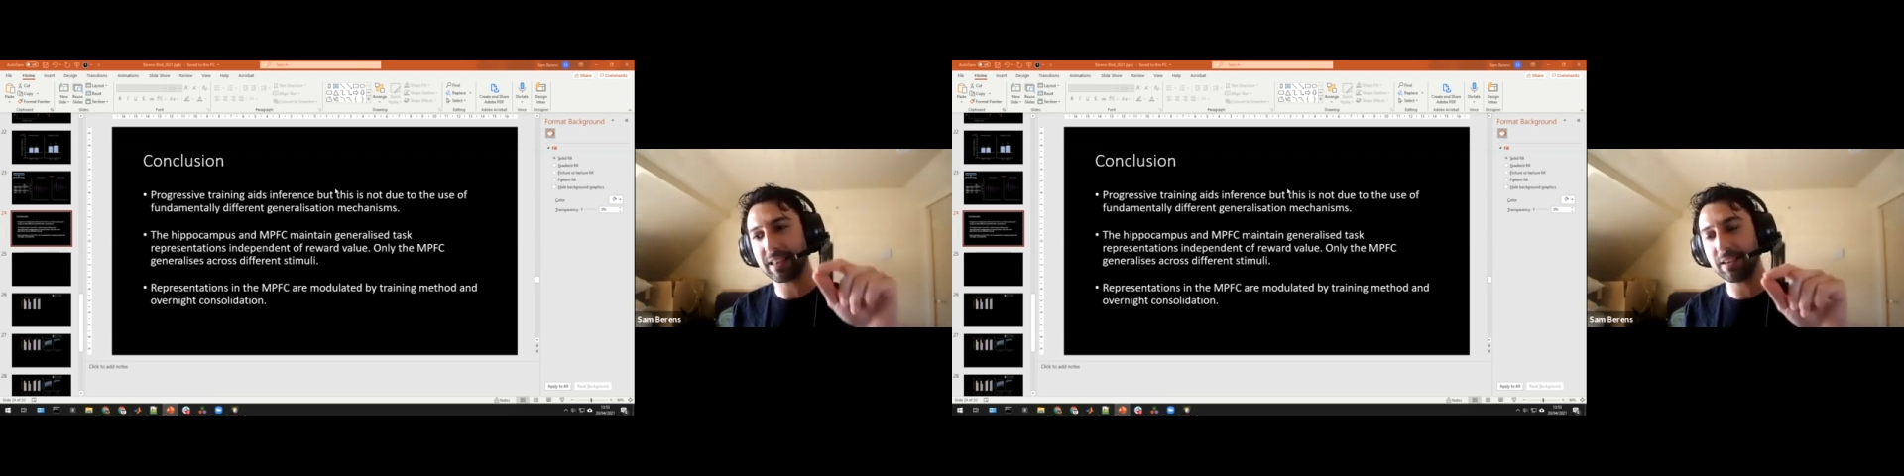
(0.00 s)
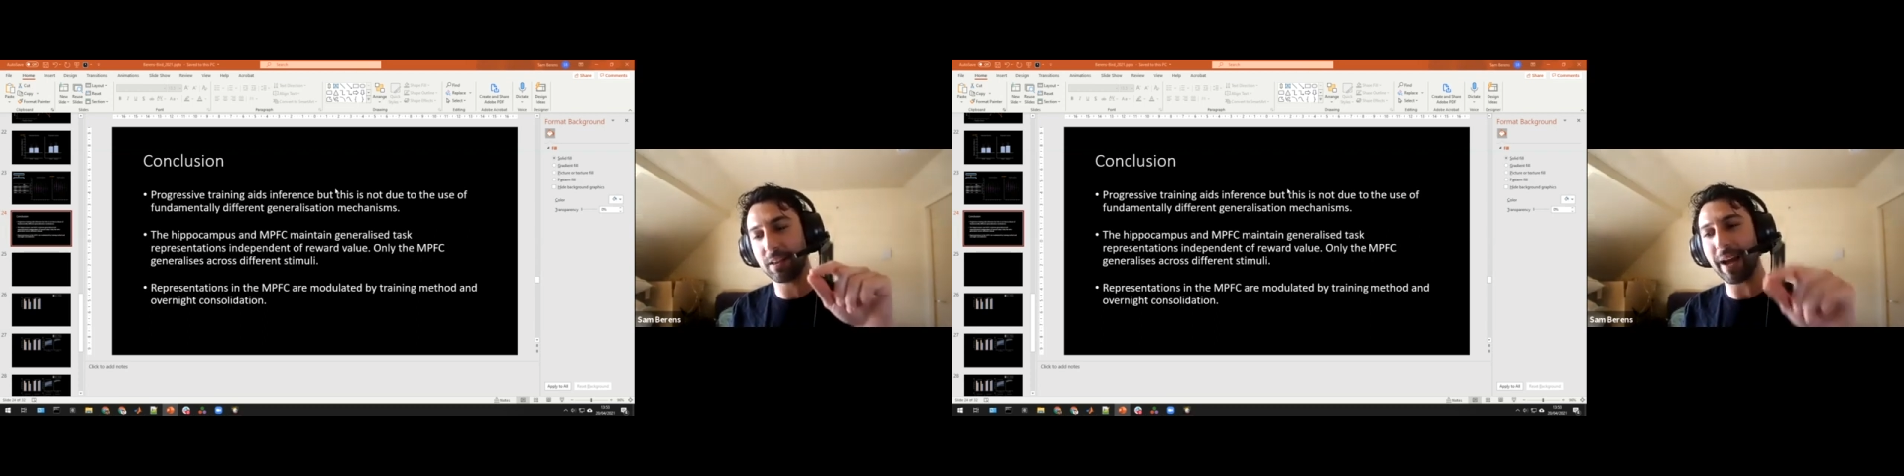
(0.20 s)

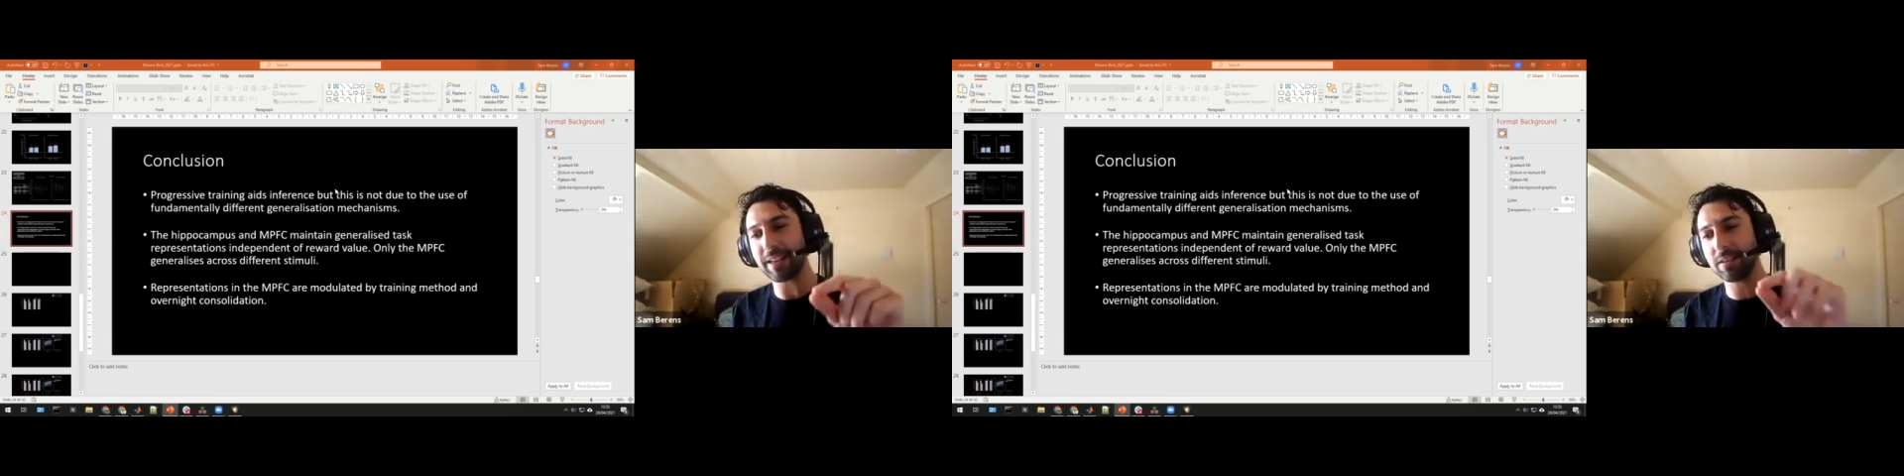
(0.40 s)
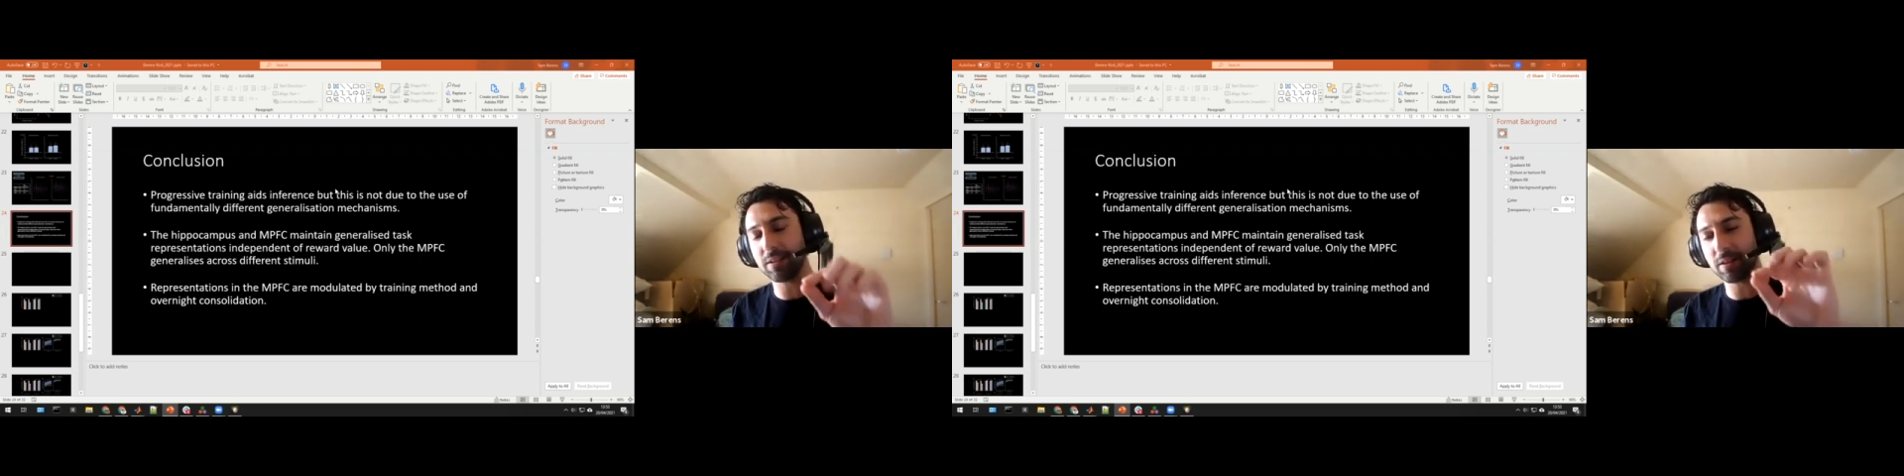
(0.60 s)
the
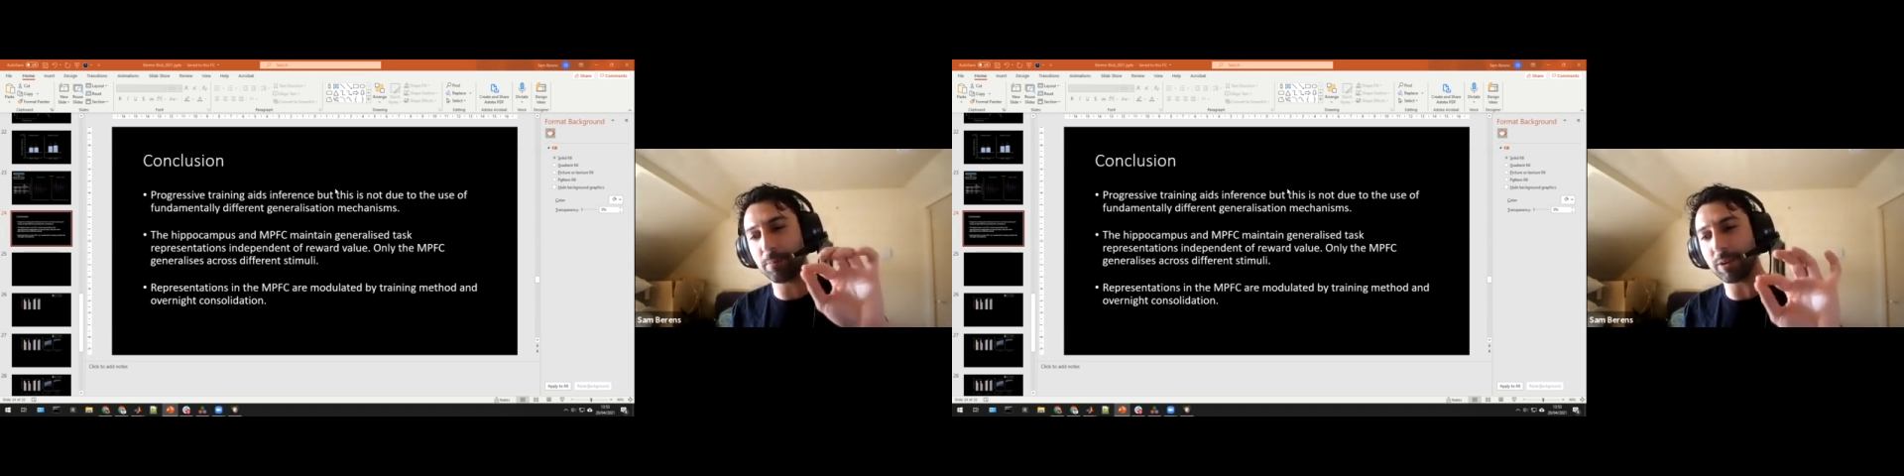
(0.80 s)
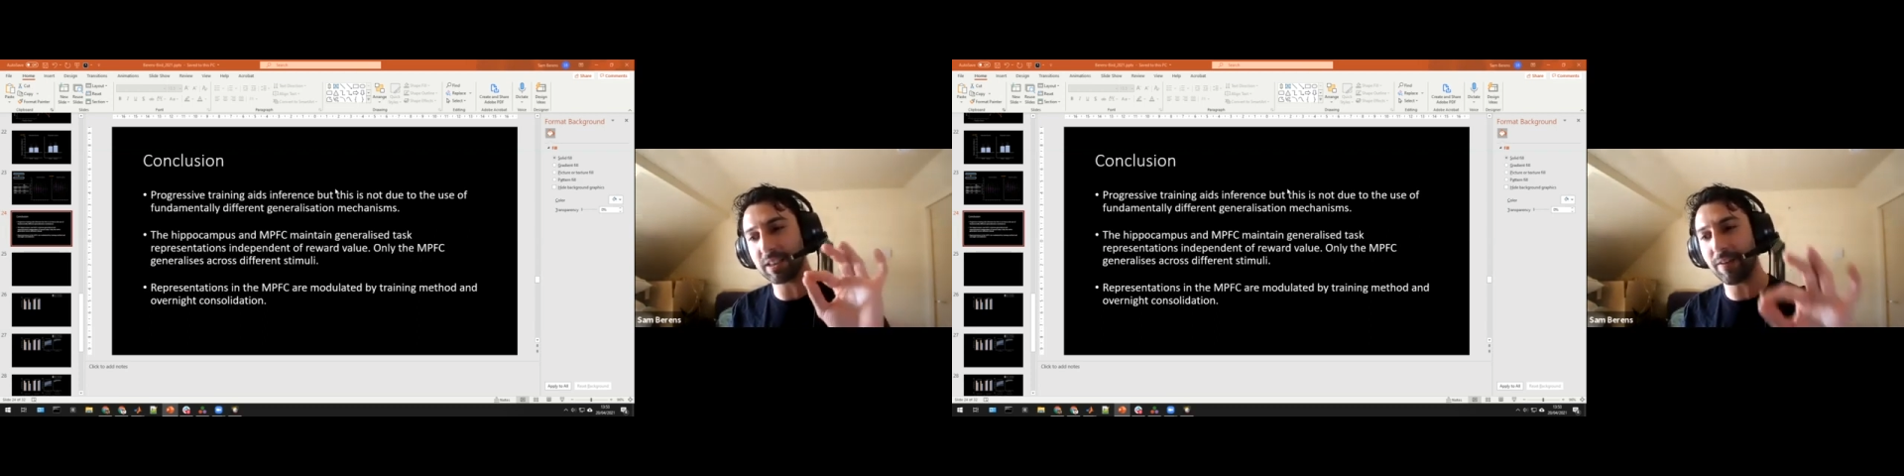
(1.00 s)

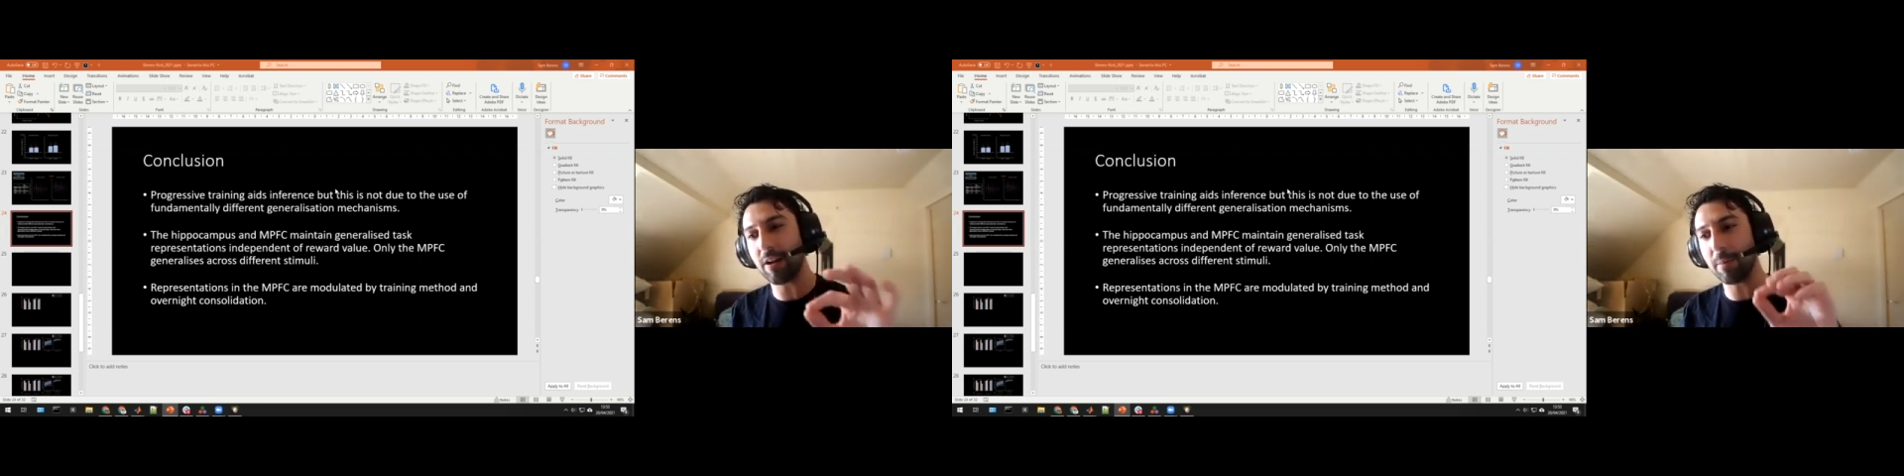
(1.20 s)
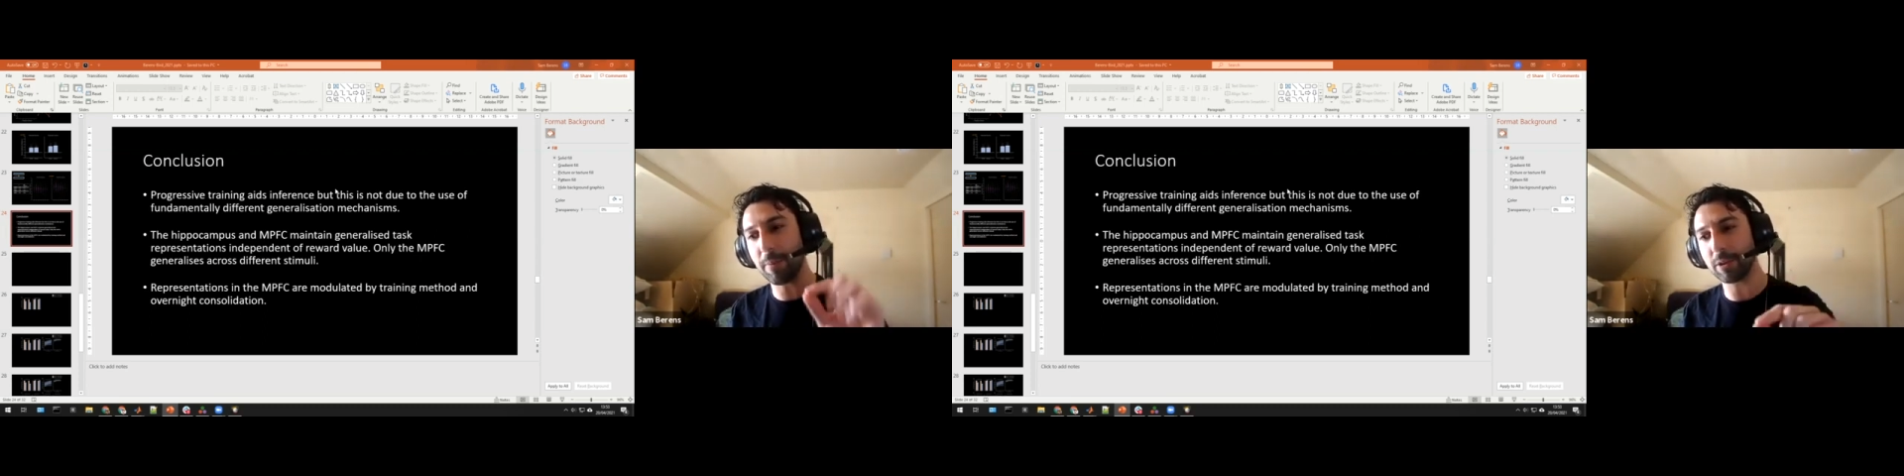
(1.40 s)

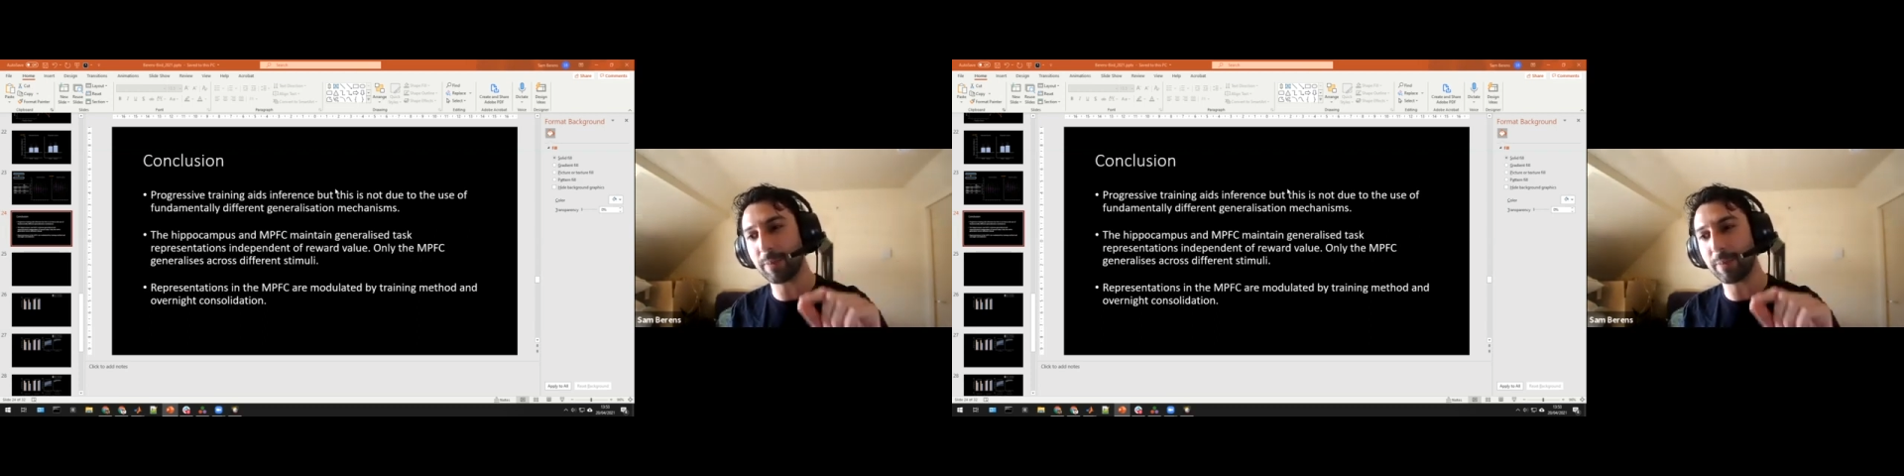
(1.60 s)
multivariate bold